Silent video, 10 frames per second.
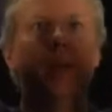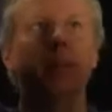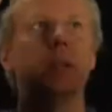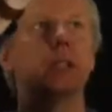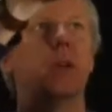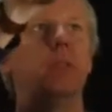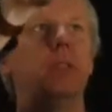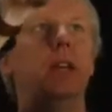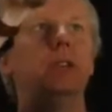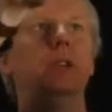I'm just left with
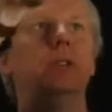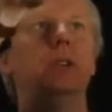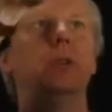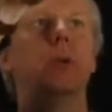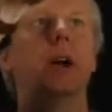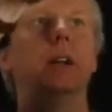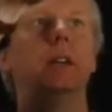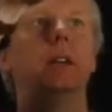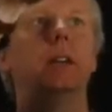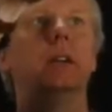A22, right?
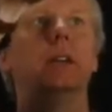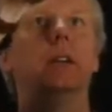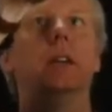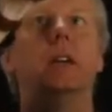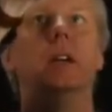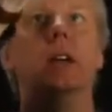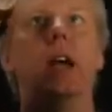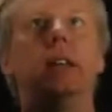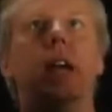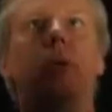
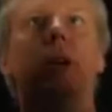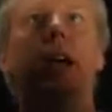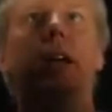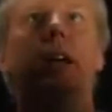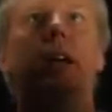And now when I